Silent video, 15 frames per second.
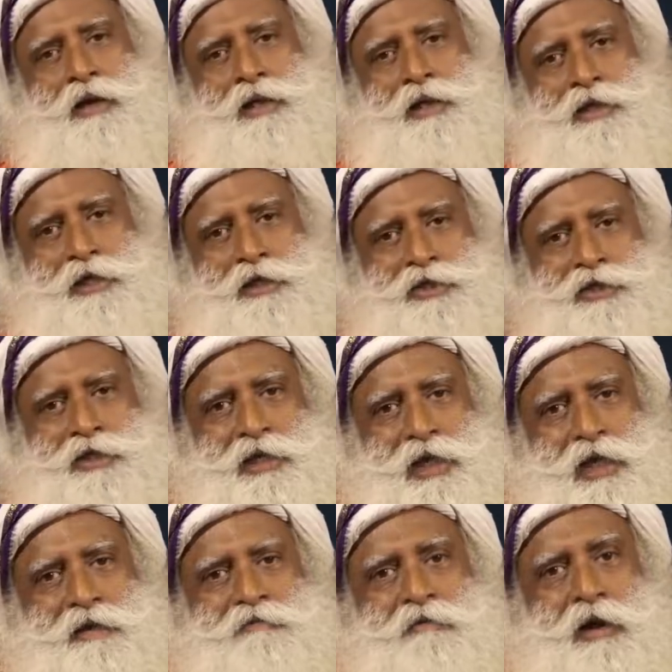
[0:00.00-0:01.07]
industry
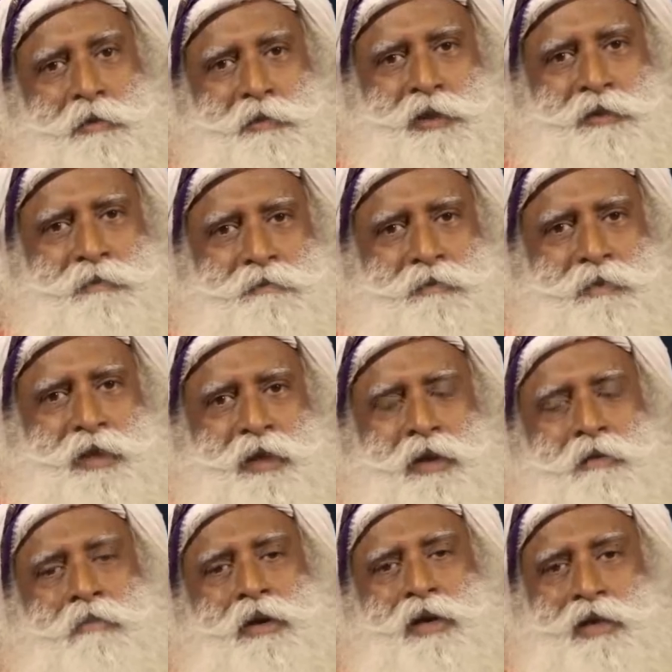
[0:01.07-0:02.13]
like farming.
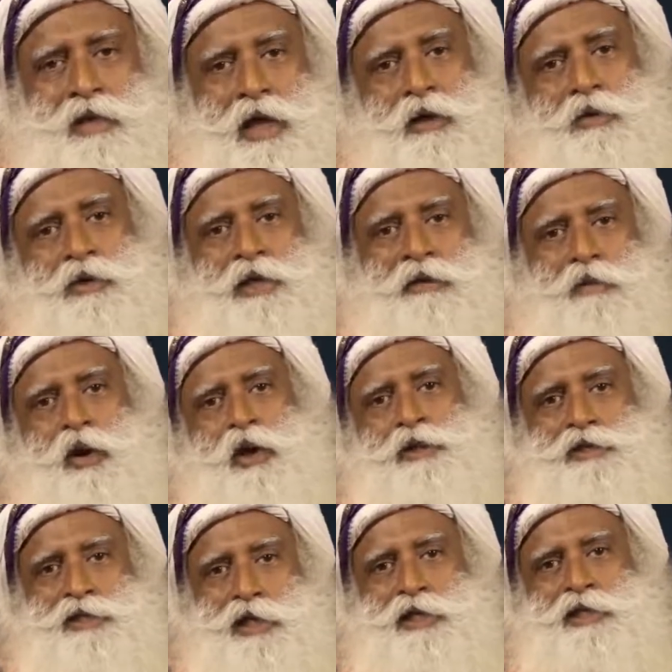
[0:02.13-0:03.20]
But now they've all
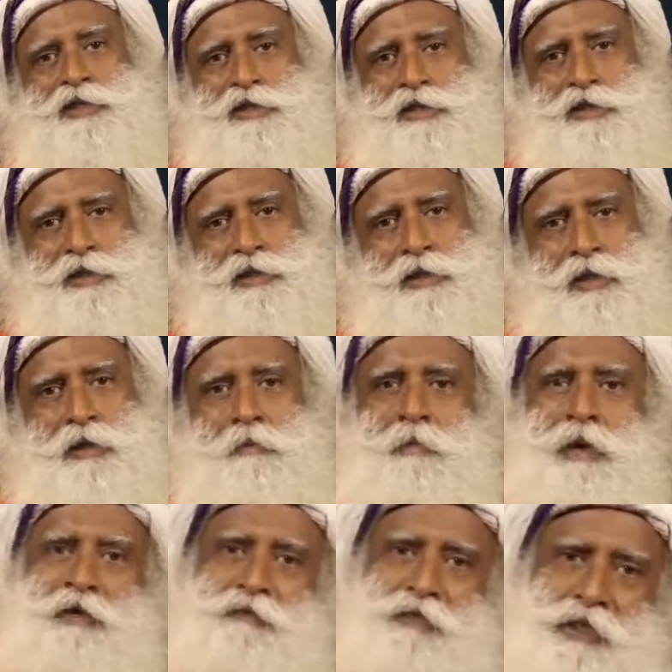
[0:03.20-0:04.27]
changed,
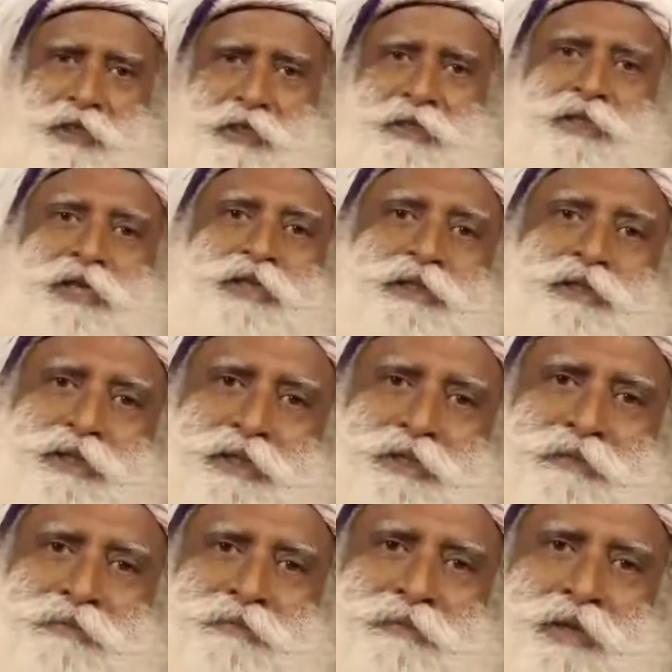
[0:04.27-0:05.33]
but we didn't change.
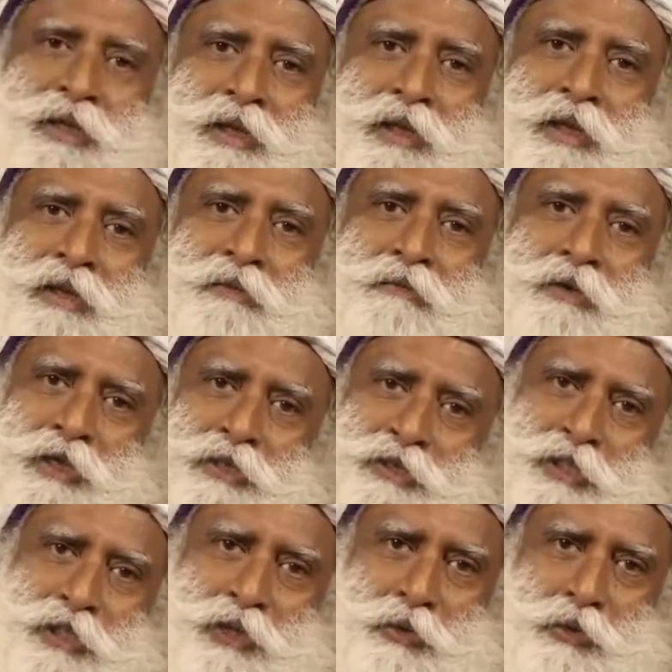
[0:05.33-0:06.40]
We are
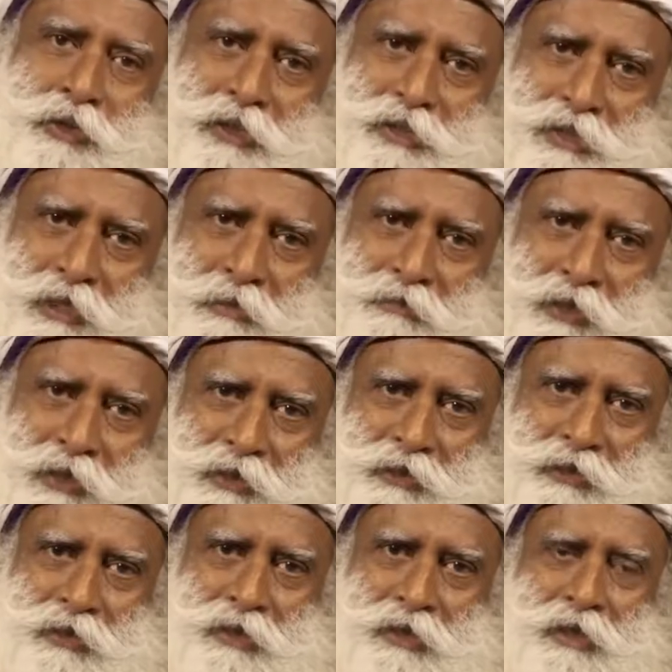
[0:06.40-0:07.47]
still doing the same thing.
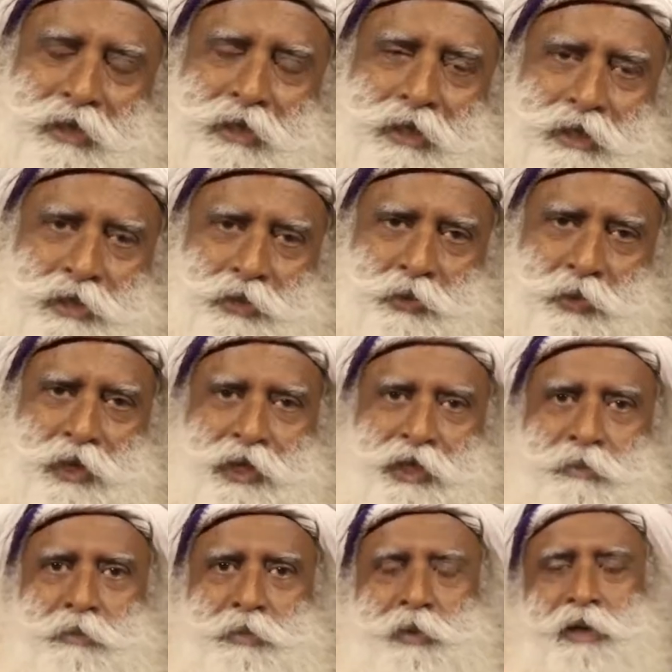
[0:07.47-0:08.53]
It is
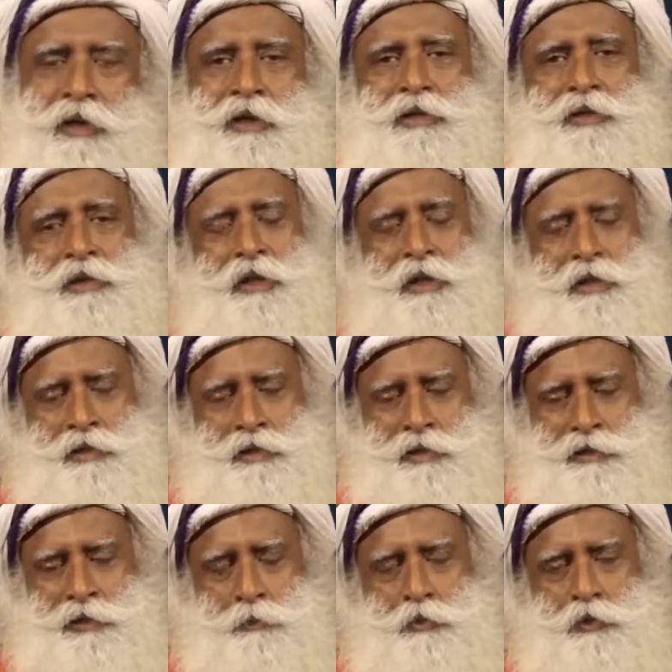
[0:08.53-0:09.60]
very important.
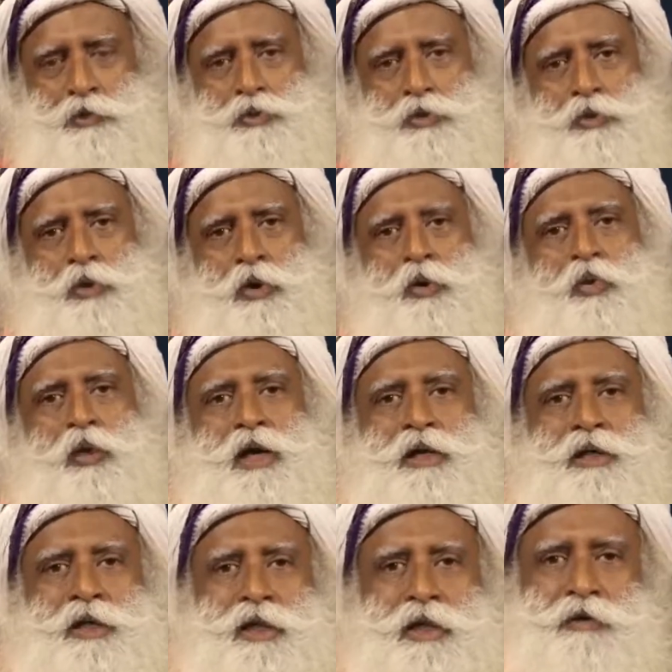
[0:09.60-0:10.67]
See, suppose you grow
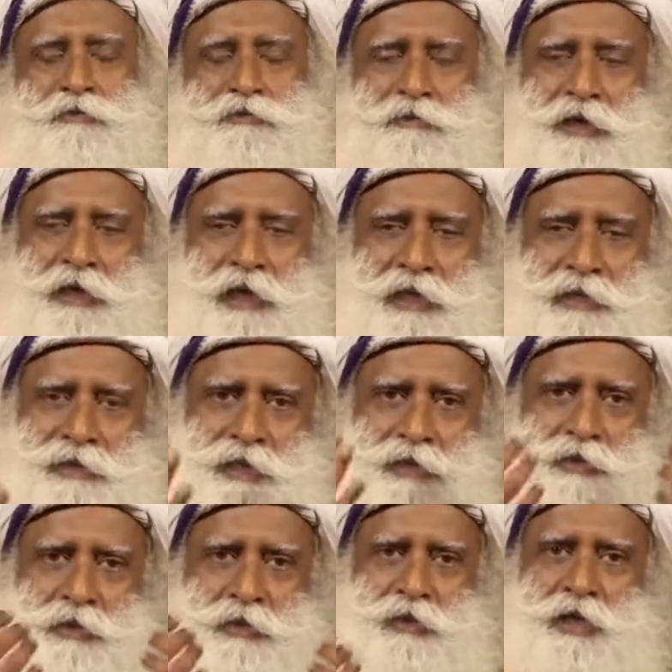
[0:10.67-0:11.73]
1 ton of, let's say,
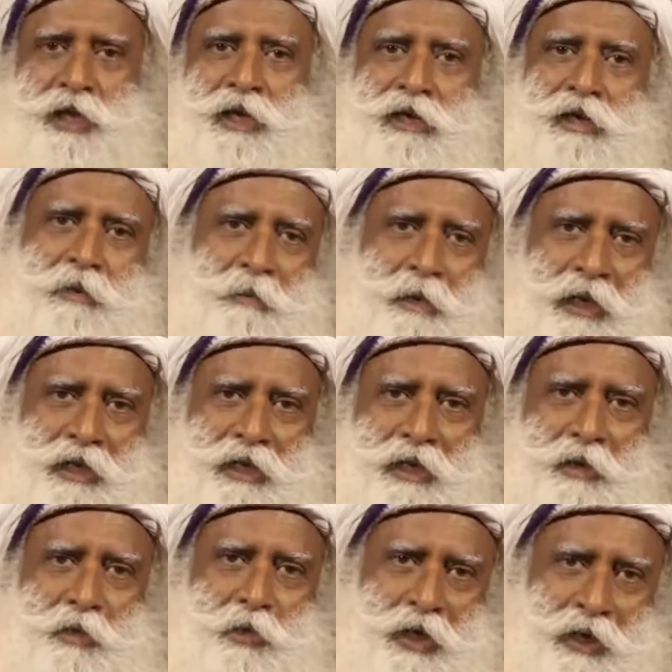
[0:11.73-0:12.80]
sugarcane or paddy
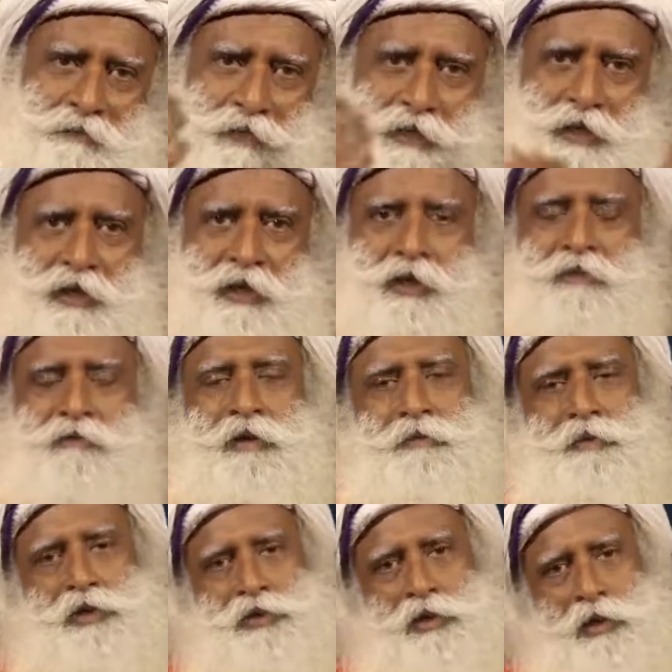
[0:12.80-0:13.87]
or whatever
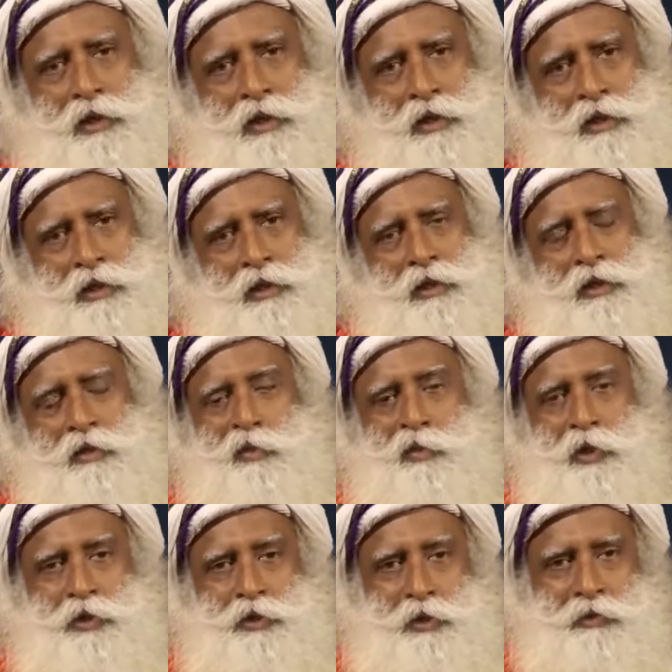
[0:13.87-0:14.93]
from the soil,
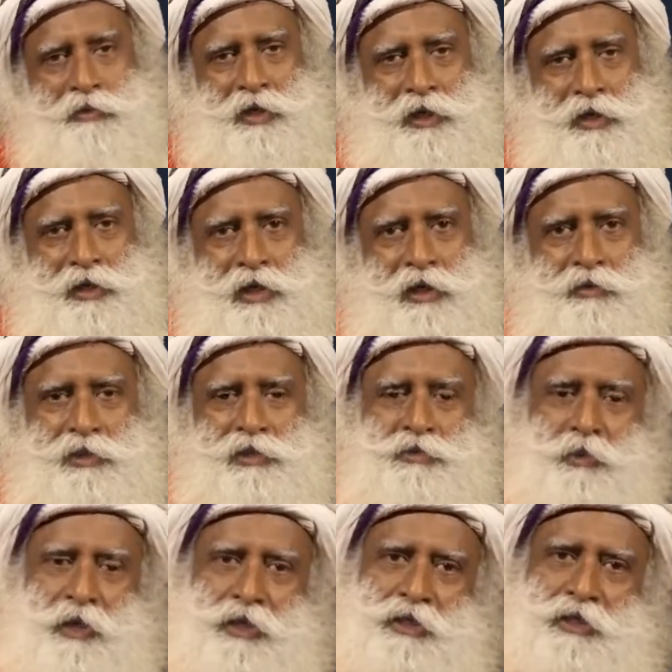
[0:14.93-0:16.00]
what you have taken out is
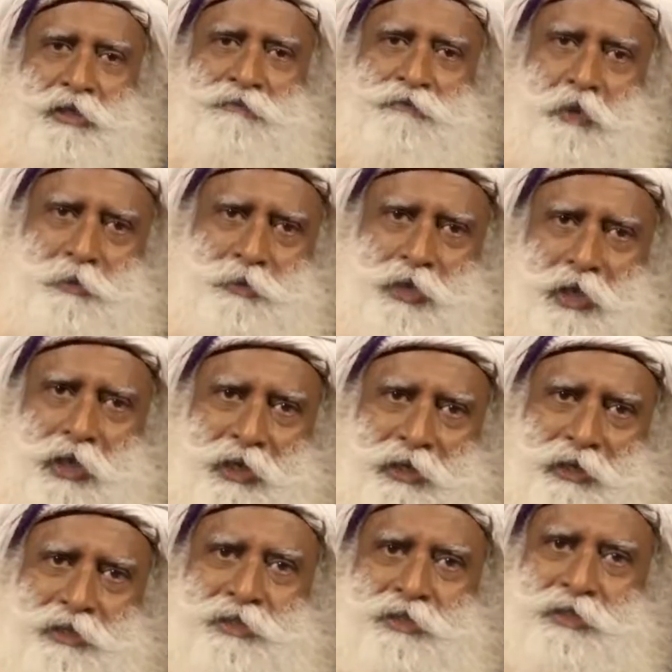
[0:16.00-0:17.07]
1 ton of topsoil,
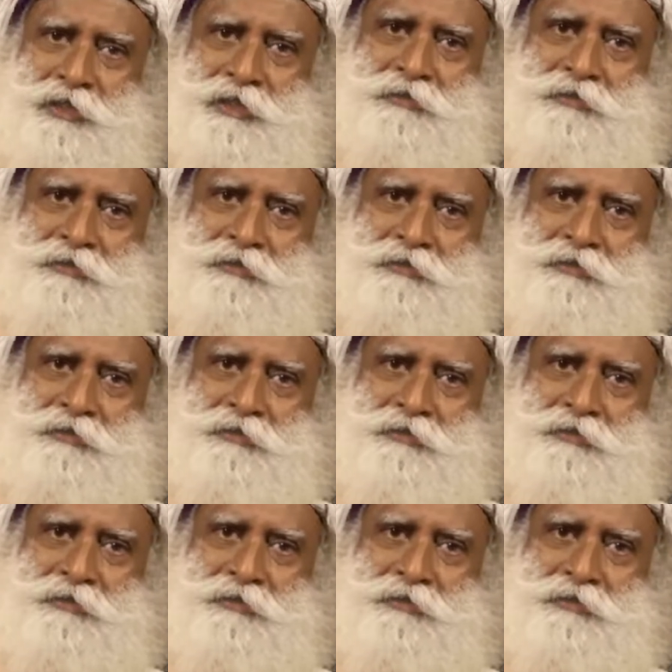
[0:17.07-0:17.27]
isn't